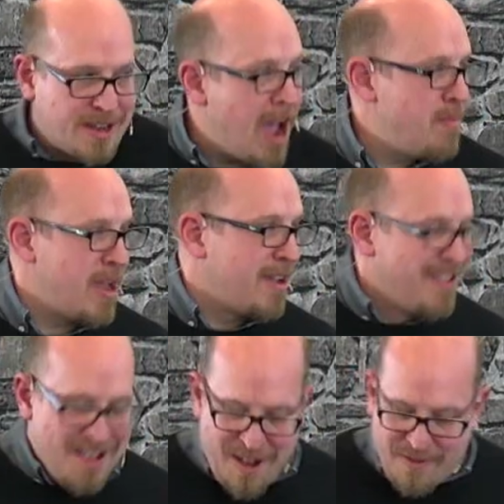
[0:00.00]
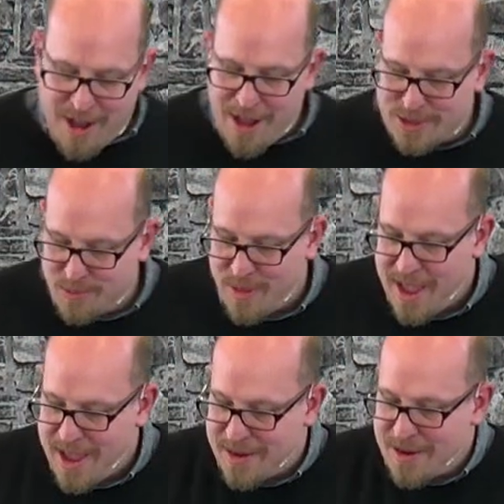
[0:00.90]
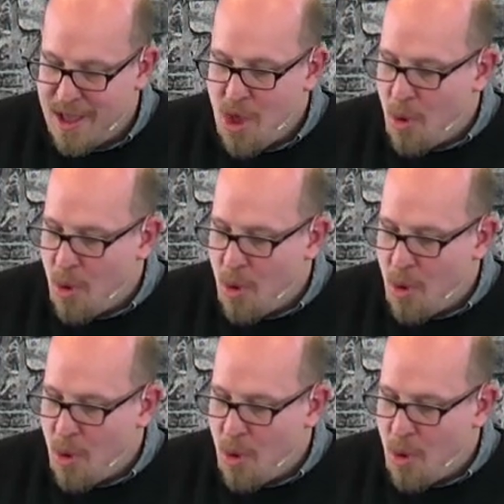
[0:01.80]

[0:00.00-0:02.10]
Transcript: timing of God's plan